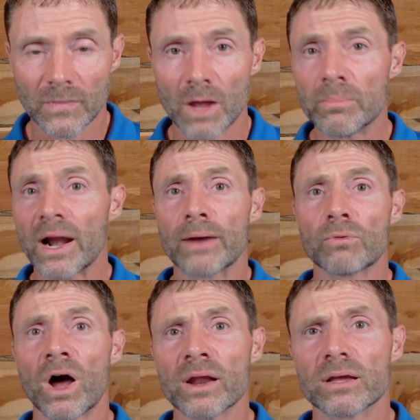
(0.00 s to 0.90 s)
But
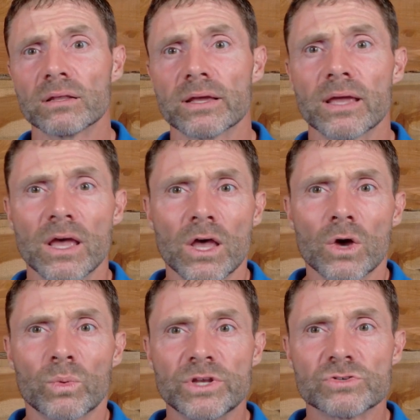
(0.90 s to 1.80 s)
ironically,
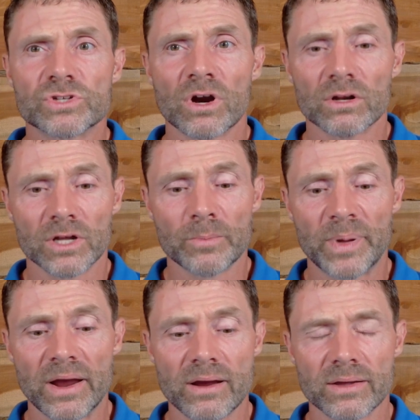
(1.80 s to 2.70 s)
when you start
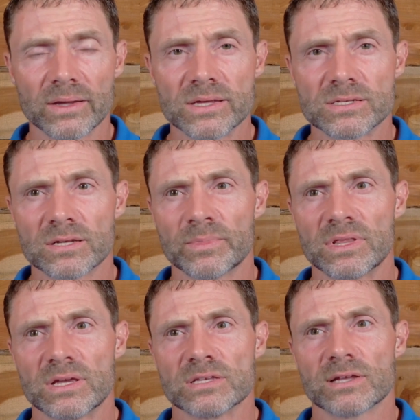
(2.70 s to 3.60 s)
comparing against some of
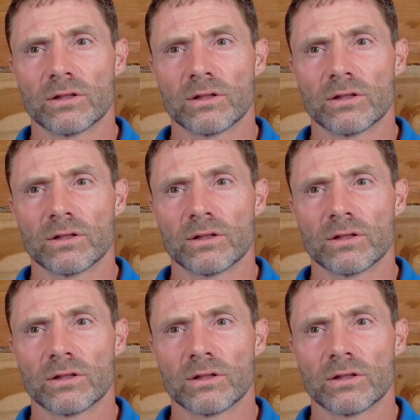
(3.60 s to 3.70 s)
these